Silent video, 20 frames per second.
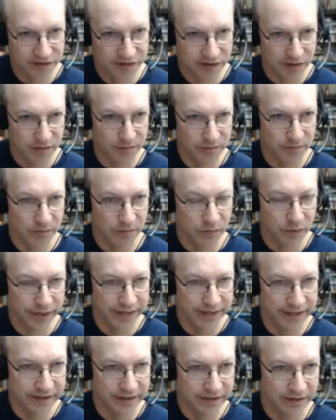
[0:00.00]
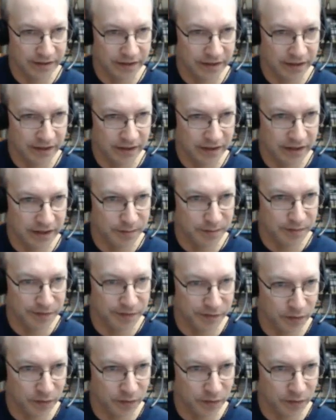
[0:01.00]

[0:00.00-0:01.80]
So white comes